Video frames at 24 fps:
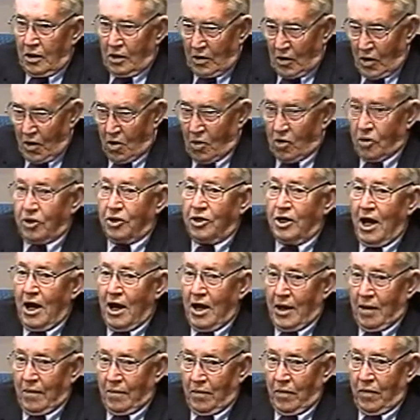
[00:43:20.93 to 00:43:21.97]
And all the
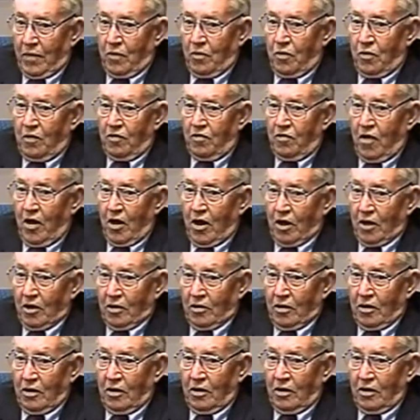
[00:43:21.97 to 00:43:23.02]
time we
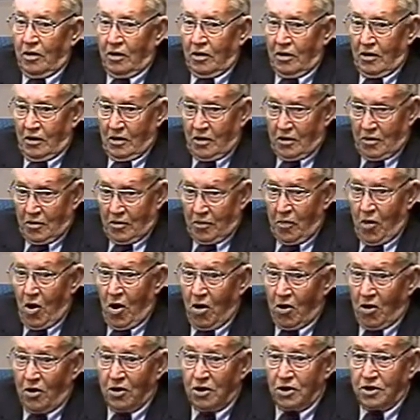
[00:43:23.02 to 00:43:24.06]
followed the
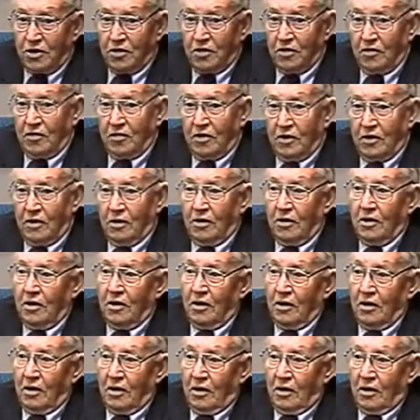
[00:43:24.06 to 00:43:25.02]
progress of the